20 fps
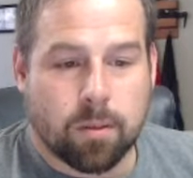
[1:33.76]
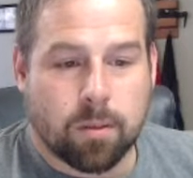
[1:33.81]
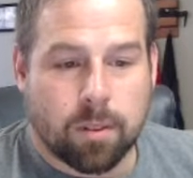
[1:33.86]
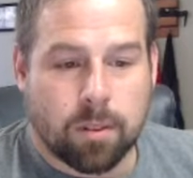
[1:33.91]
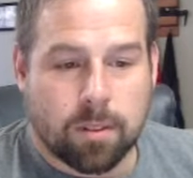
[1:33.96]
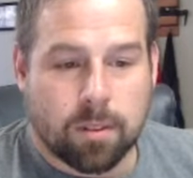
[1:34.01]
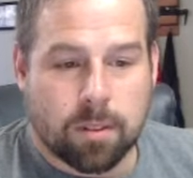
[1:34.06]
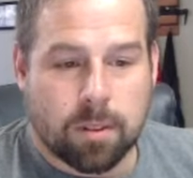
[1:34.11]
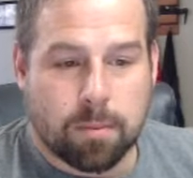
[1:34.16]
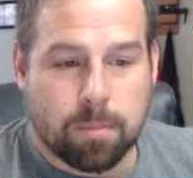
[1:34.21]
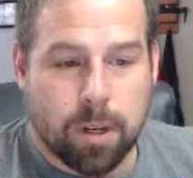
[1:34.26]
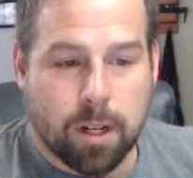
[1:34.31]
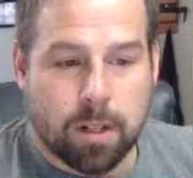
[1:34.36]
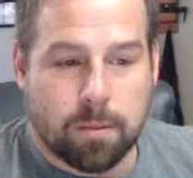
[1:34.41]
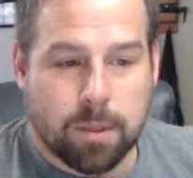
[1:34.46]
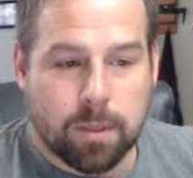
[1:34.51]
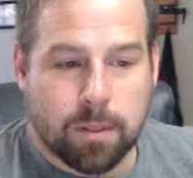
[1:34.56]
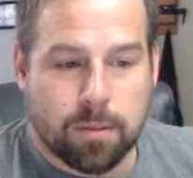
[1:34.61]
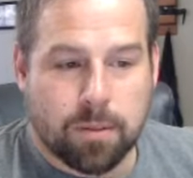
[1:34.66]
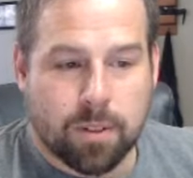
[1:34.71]

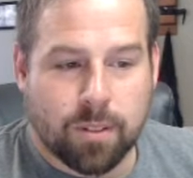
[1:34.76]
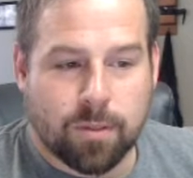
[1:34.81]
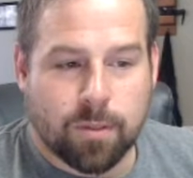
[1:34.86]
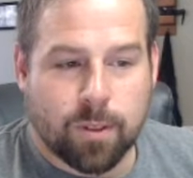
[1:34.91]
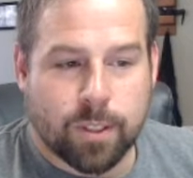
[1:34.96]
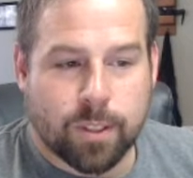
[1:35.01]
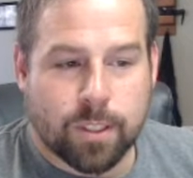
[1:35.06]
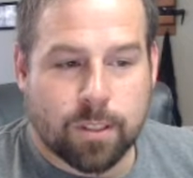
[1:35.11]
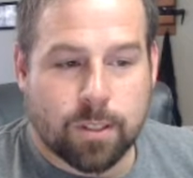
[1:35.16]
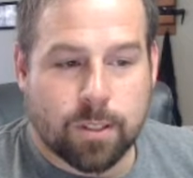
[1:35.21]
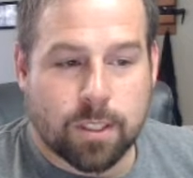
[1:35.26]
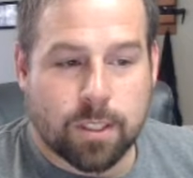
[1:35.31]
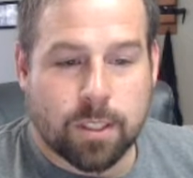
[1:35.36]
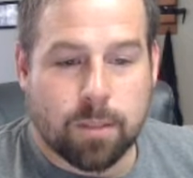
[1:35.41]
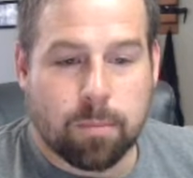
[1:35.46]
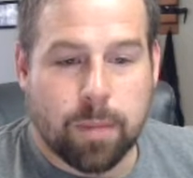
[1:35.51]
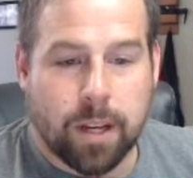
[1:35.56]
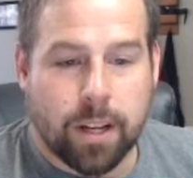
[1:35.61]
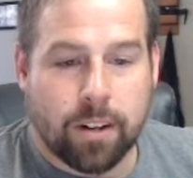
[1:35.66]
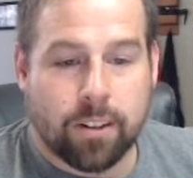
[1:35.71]
Department of Workforce Solutions to
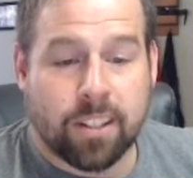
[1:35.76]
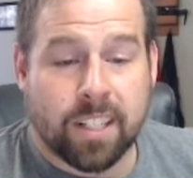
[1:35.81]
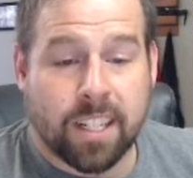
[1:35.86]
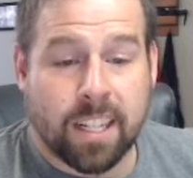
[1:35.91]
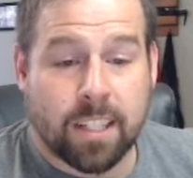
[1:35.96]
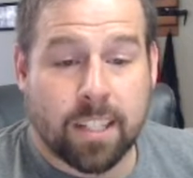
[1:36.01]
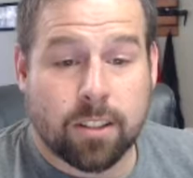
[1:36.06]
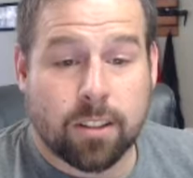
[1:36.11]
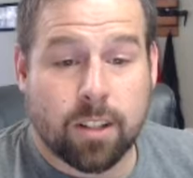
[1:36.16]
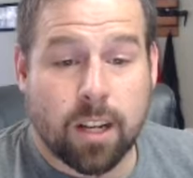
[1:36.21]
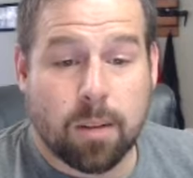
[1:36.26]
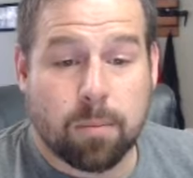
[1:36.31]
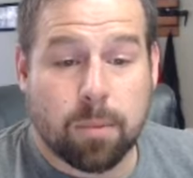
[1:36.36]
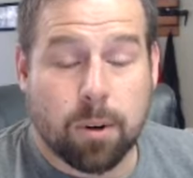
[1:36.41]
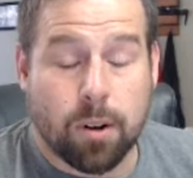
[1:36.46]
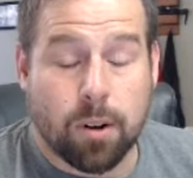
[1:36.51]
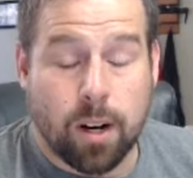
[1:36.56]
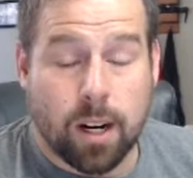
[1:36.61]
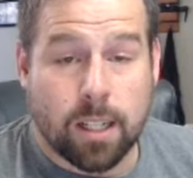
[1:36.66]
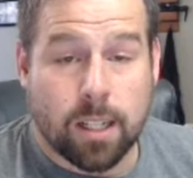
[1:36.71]
better handle a
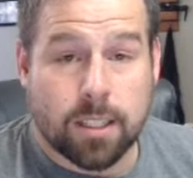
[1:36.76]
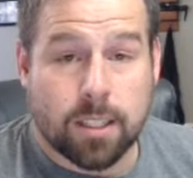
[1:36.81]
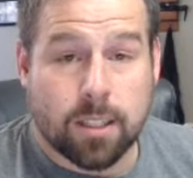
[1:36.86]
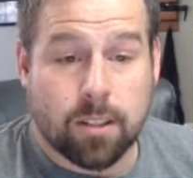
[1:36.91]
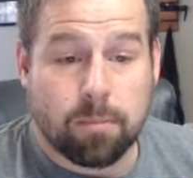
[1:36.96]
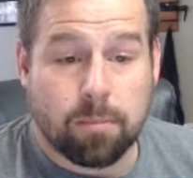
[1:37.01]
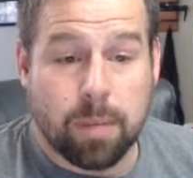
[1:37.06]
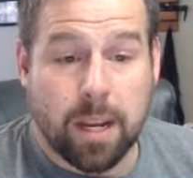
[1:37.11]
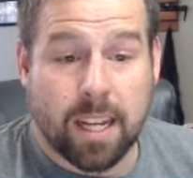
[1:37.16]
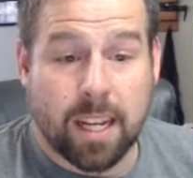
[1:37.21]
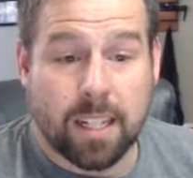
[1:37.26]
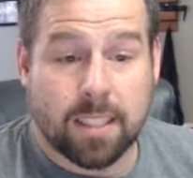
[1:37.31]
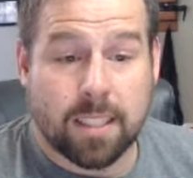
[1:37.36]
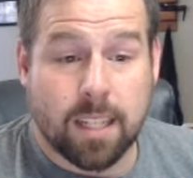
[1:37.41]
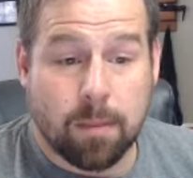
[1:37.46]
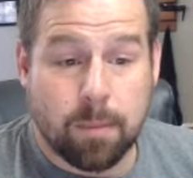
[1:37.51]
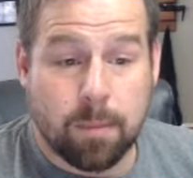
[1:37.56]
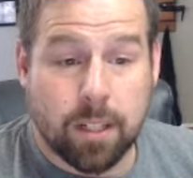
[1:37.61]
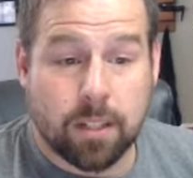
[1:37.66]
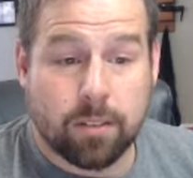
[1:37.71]
barrage of
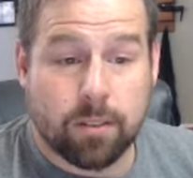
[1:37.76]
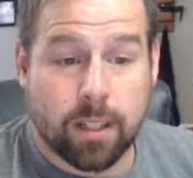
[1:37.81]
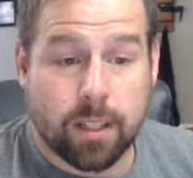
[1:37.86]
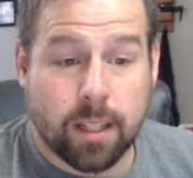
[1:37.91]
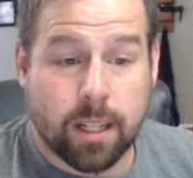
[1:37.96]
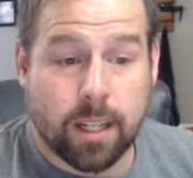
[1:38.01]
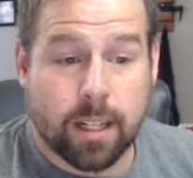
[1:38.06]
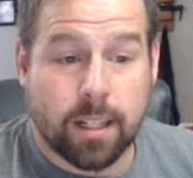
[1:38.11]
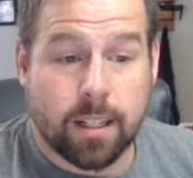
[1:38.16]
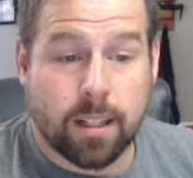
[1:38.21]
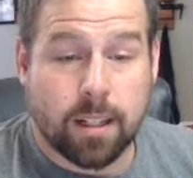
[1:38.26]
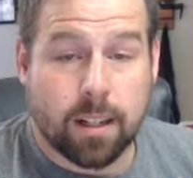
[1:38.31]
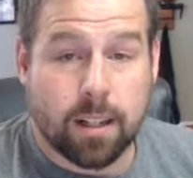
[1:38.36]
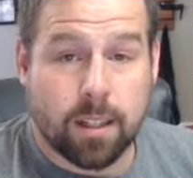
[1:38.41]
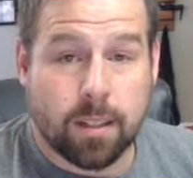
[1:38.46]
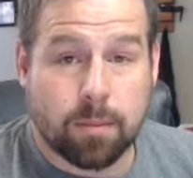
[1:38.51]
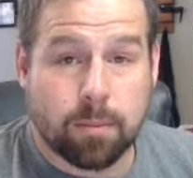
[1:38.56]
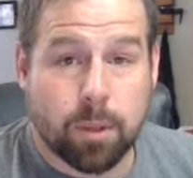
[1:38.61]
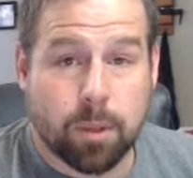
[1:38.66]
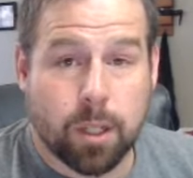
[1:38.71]
pandemic-related
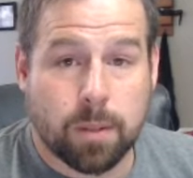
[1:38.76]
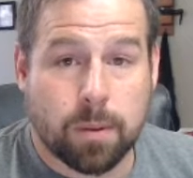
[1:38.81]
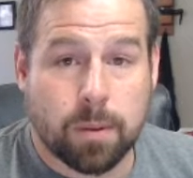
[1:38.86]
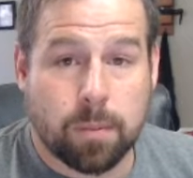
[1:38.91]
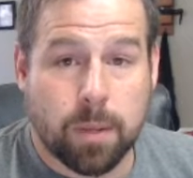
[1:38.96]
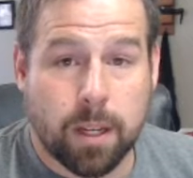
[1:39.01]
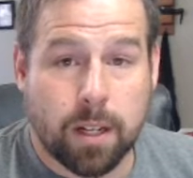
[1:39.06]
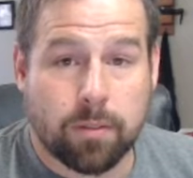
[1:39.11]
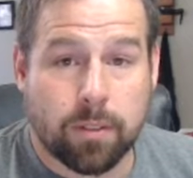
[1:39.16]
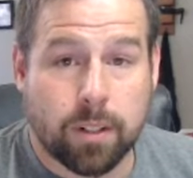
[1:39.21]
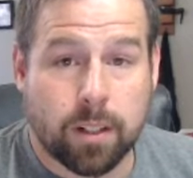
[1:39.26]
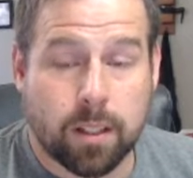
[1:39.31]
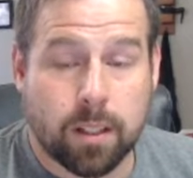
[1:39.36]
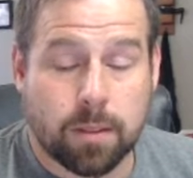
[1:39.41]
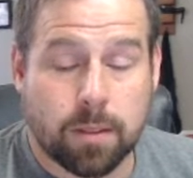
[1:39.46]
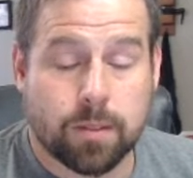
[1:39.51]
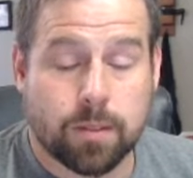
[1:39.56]
unemployment benefit claims.